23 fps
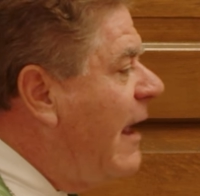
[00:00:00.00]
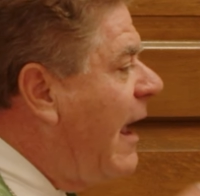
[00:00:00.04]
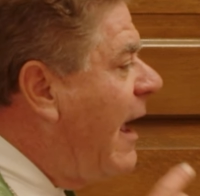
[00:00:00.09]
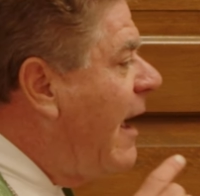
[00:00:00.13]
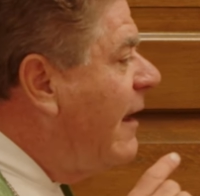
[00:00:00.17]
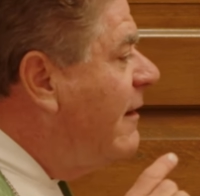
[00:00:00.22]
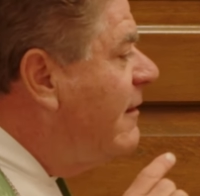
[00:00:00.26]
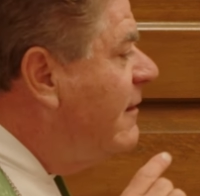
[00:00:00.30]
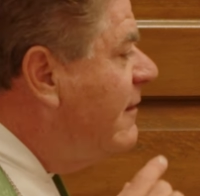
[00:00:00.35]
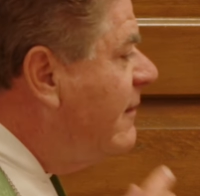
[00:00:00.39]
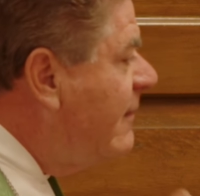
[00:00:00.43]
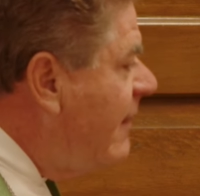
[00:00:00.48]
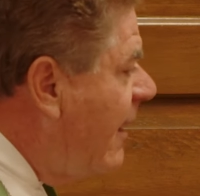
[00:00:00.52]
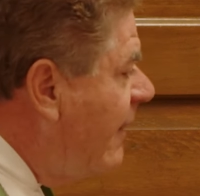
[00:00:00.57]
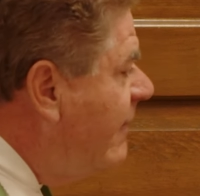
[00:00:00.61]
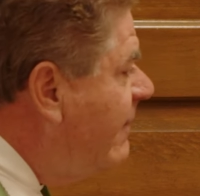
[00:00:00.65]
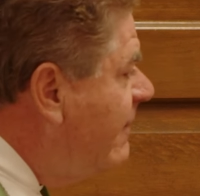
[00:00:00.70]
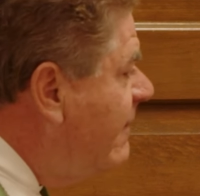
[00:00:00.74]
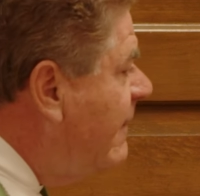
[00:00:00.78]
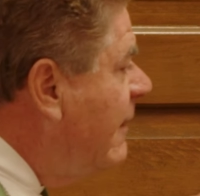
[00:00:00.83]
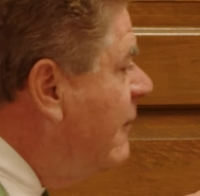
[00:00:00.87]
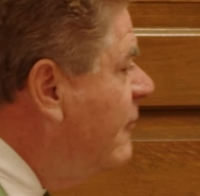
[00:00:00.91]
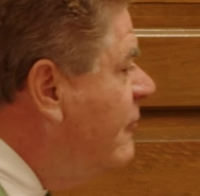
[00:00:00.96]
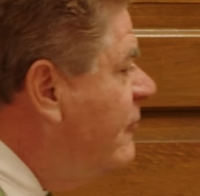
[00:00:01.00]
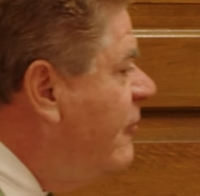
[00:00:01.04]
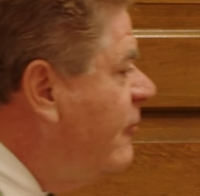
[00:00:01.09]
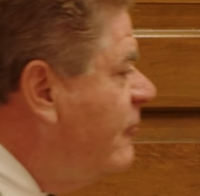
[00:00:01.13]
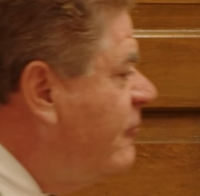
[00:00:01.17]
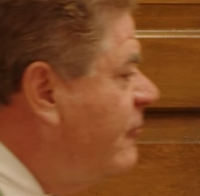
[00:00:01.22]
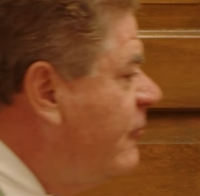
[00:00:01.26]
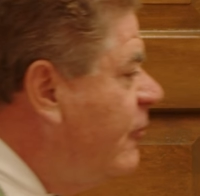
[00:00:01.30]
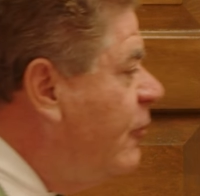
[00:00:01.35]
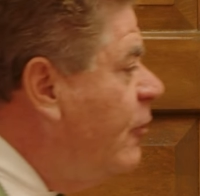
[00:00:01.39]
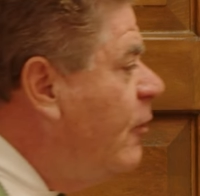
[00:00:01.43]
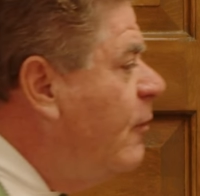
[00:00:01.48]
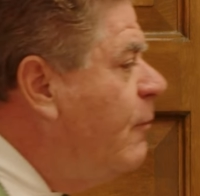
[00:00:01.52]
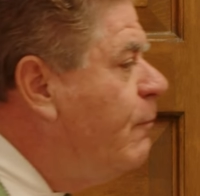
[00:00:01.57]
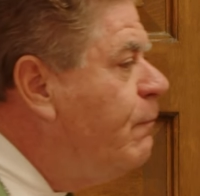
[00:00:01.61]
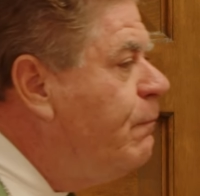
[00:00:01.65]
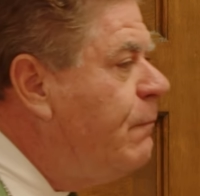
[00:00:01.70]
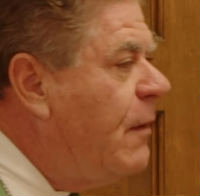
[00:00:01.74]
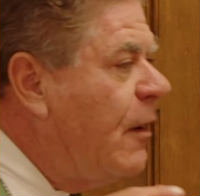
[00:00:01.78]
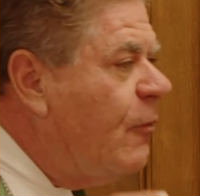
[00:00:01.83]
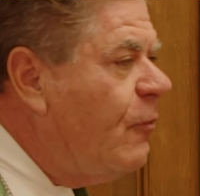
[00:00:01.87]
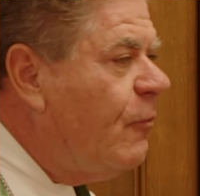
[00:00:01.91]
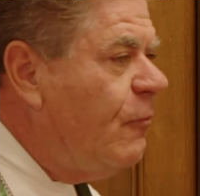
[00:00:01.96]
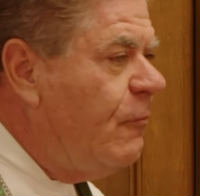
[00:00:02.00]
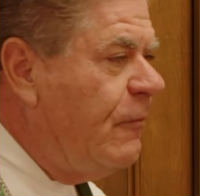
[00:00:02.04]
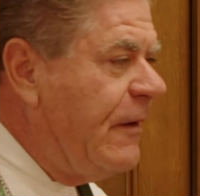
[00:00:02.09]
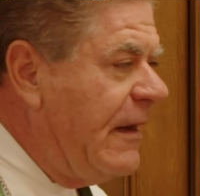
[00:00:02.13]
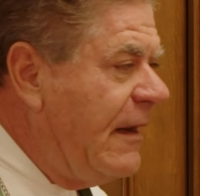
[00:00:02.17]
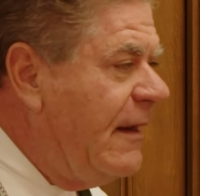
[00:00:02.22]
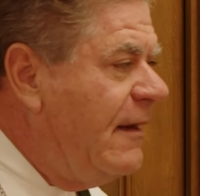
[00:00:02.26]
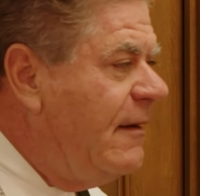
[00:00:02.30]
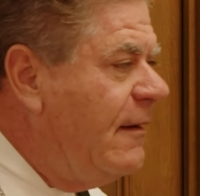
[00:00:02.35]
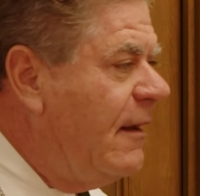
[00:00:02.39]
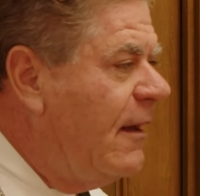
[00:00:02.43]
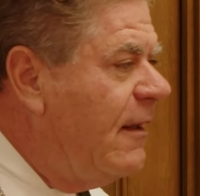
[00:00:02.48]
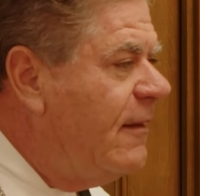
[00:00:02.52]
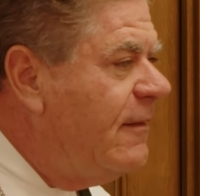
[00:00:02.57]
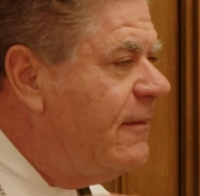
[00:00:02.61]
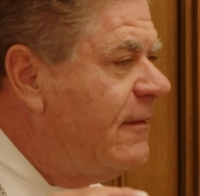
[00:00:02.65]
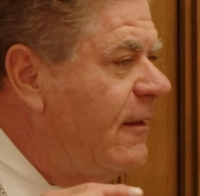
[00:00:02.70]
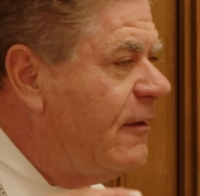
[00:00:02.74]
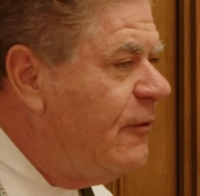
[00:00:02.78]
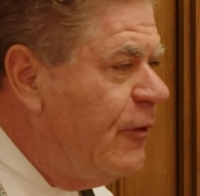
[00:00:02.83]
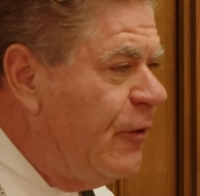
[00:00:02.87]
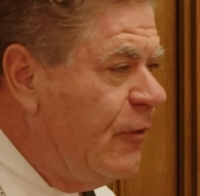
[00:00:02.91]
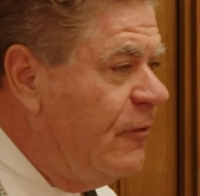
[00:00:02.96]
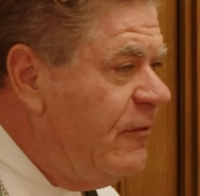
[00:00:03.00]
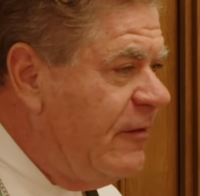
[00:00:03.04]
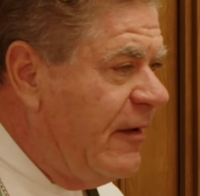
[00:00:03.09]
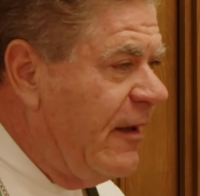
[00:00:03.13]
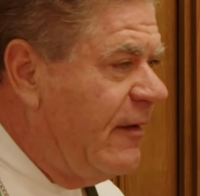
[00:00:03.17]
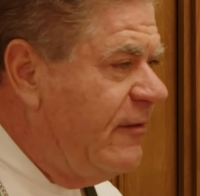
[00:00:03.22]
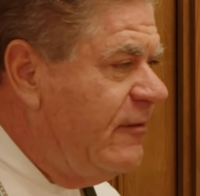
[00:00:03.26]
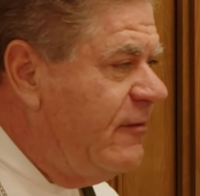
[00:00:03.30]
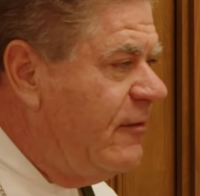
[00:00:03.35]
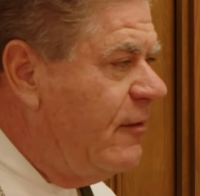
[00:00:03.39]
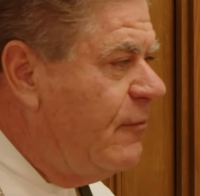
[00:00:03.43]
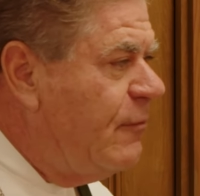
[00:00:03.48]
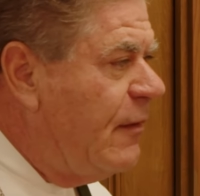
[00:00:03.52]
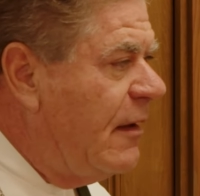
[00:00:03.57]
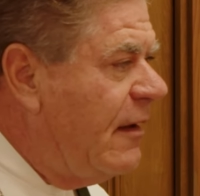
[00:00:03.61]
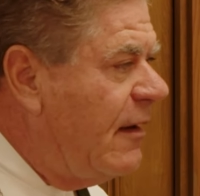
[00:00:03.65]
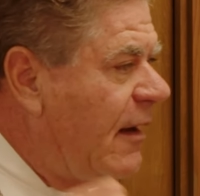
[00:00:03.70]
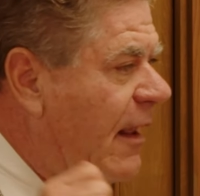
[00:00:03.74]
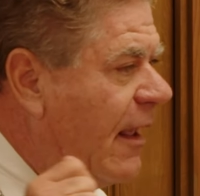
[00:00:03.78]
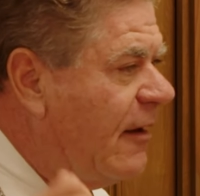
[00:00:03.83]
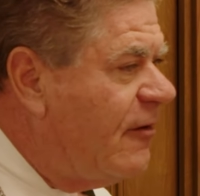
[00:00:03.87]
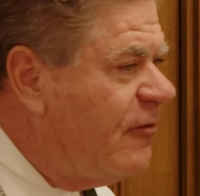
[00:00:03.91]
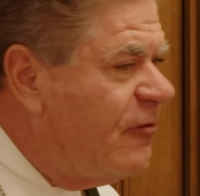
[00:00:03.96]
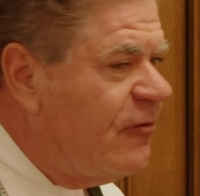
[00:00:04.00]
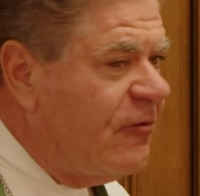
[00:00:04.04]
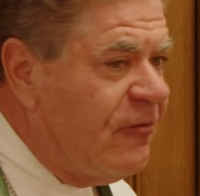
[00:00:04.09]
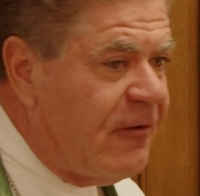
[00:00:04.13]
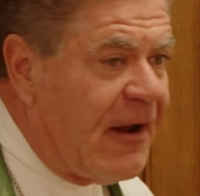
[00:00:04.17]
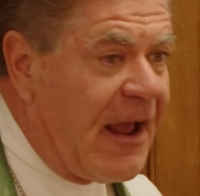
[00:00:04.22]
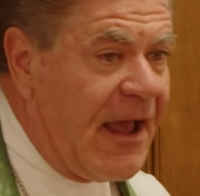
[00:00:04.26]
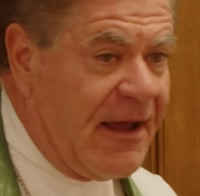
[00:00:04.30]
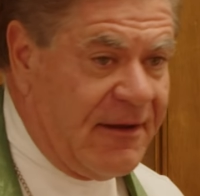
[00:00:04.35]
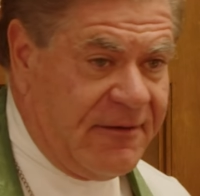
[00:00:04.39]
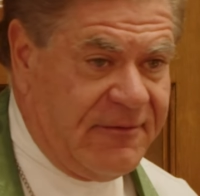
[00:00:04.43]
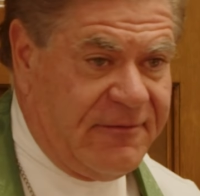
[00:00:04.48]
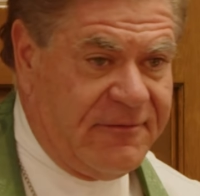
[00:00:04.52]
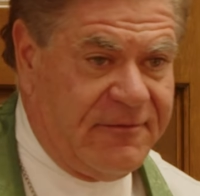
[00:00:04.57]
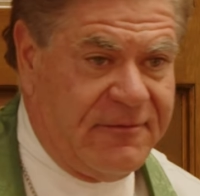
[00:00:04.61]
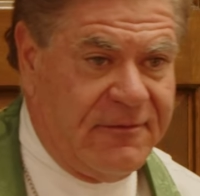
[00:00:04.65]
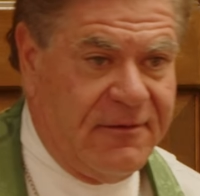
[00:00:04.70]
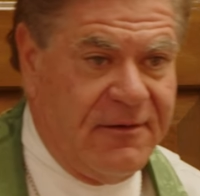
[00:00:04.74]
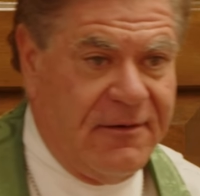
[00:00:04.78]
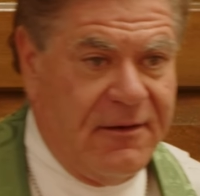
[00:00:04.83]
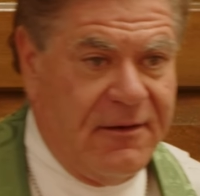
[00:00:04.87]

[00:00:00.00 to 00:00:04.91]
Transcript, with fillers: had nothing to do but read the New Testament and tracts.